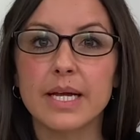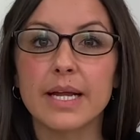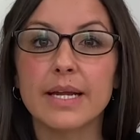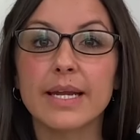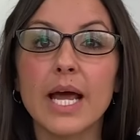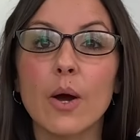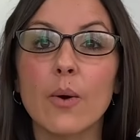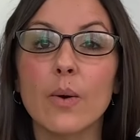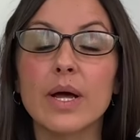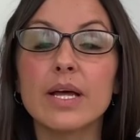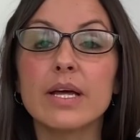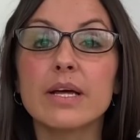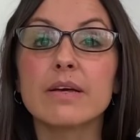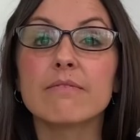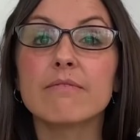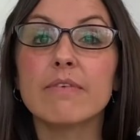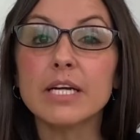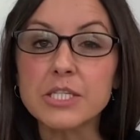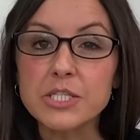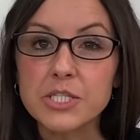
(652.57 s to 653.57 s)
Now,
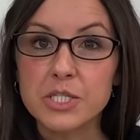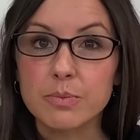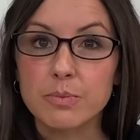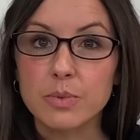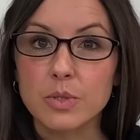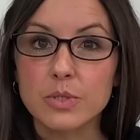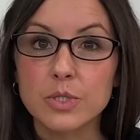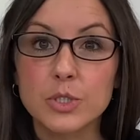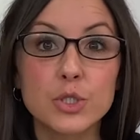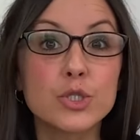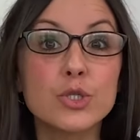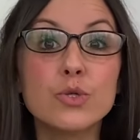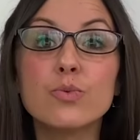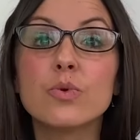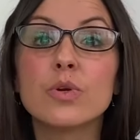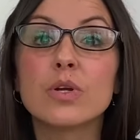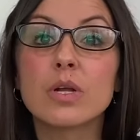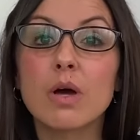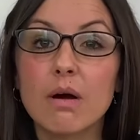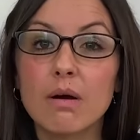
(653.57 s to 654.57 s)
vegetables do
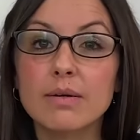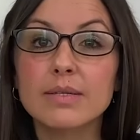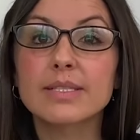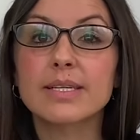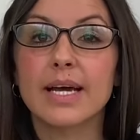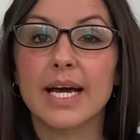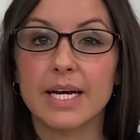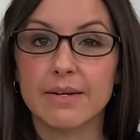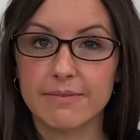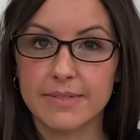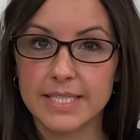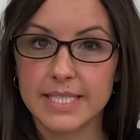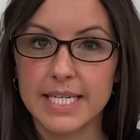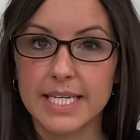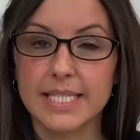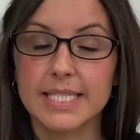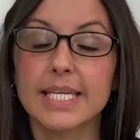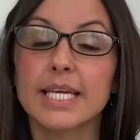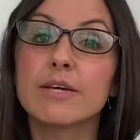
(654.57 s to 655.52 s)
not have seeds.